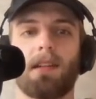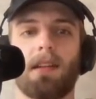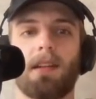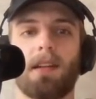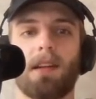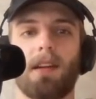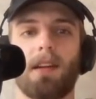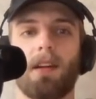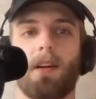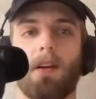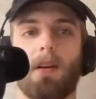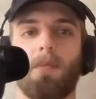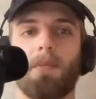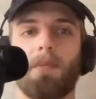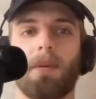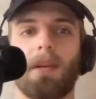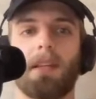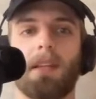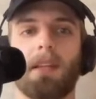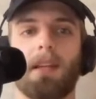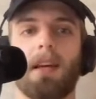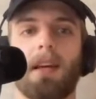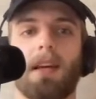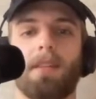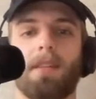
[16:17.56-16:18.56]
you know,
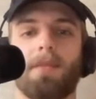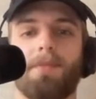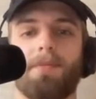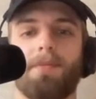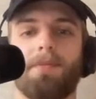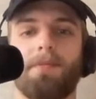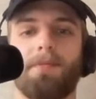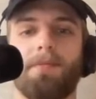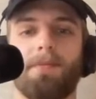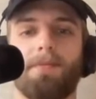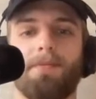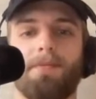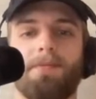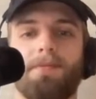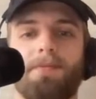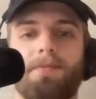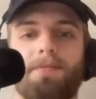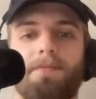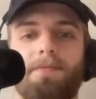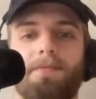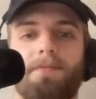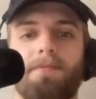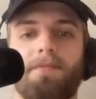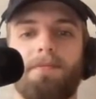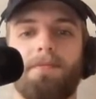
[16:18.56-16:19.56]
being the
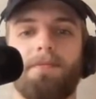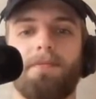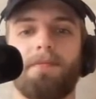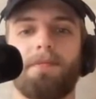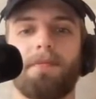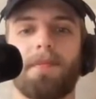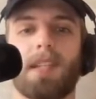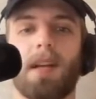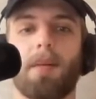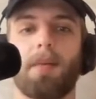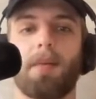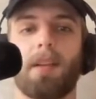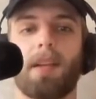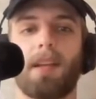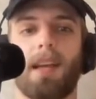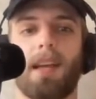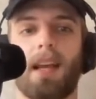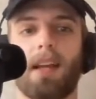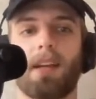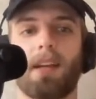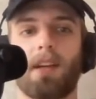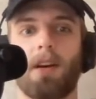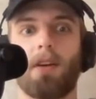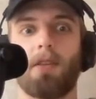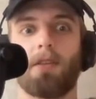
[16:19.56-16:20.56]
summer league
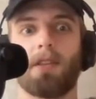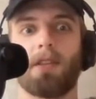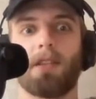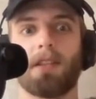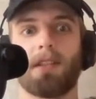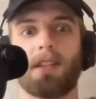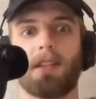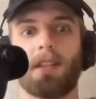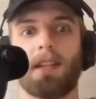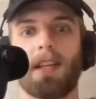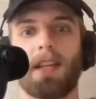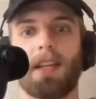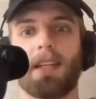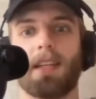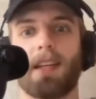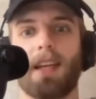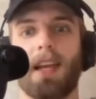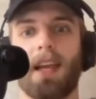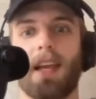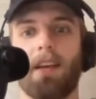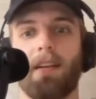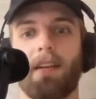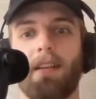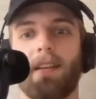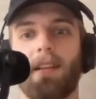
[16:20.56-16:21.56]
head coach is a good
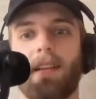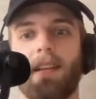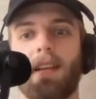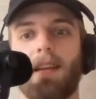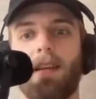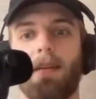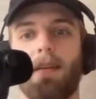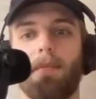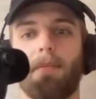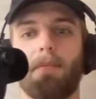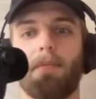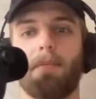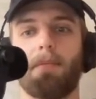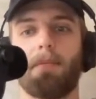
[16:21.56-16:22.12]
indicator that he